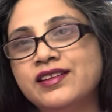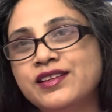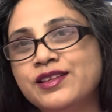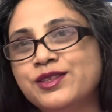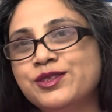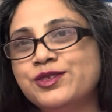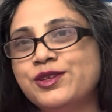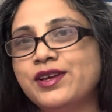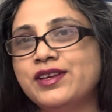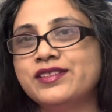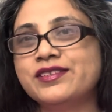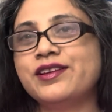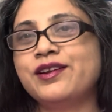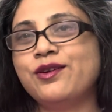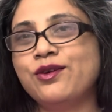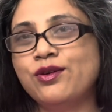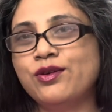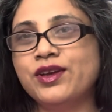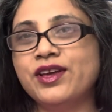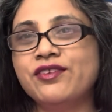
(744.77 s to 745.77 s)
So I said,
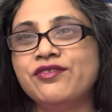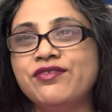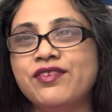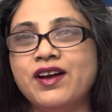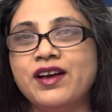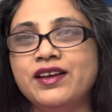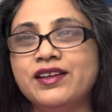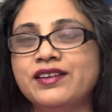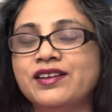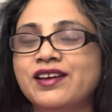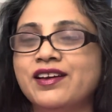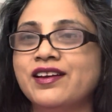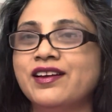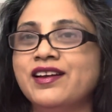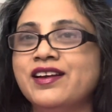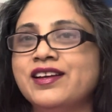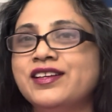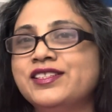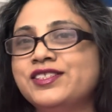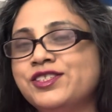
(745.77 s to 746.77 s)
okay, fine,
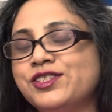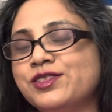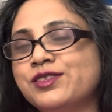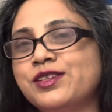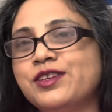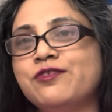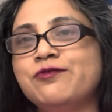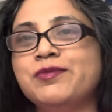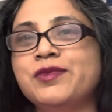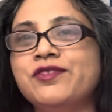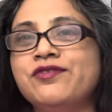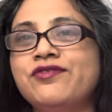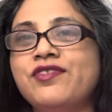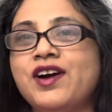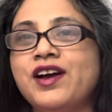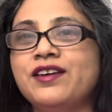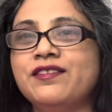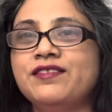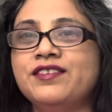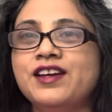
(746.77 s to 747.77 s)
just give me
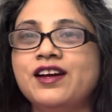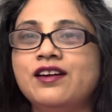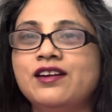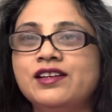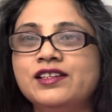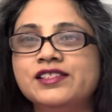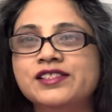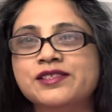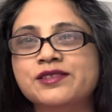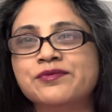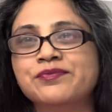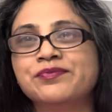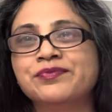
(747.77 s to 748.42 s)
5 yards.